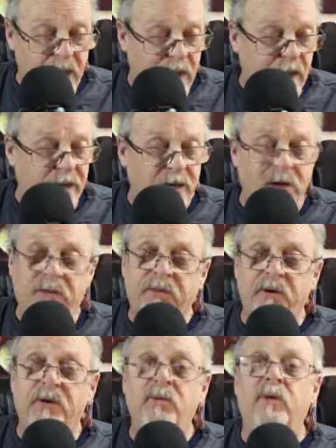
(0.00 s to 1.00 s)
And then the
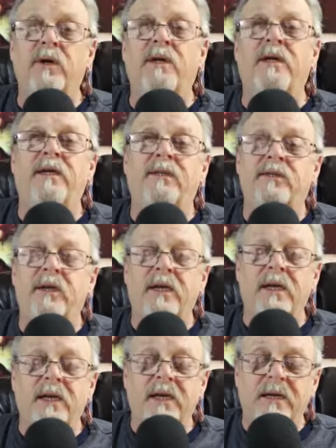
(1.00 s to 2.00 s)
third one is
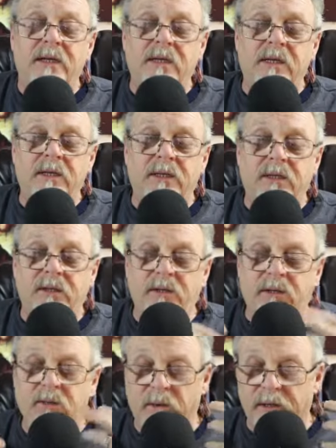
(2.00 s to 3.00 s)

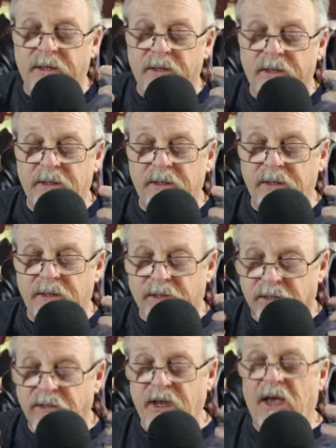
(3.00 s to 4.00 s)
you want to
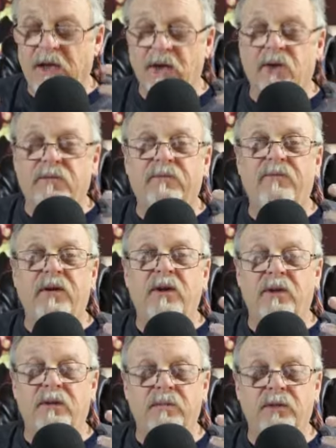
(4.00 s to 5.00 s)
sell your
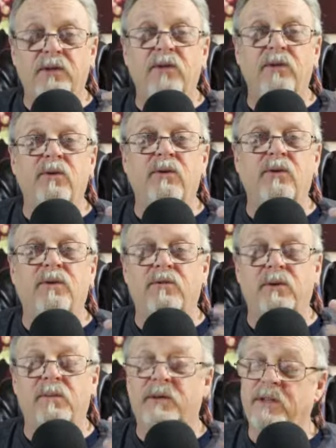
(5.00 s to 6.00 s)
film to
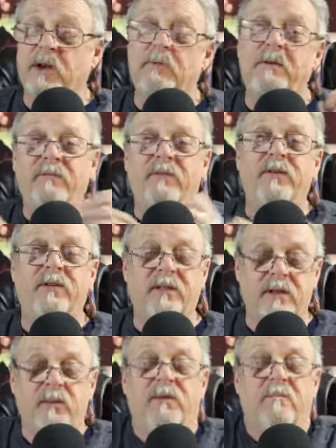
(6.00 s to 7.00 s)
distributors. I don't mean
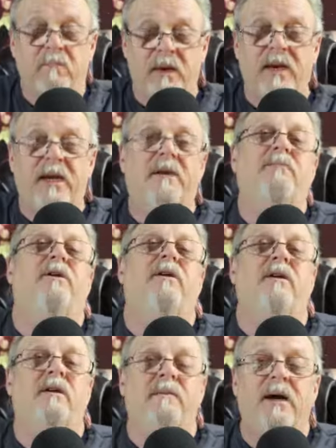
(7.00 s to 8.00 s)
physically with money. I'm
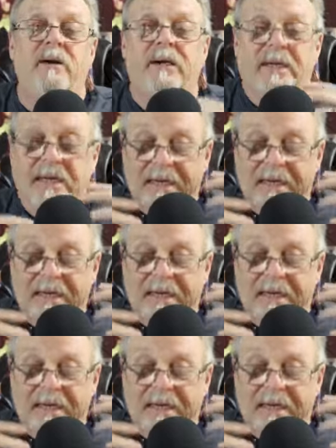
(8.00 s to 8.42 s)
talking about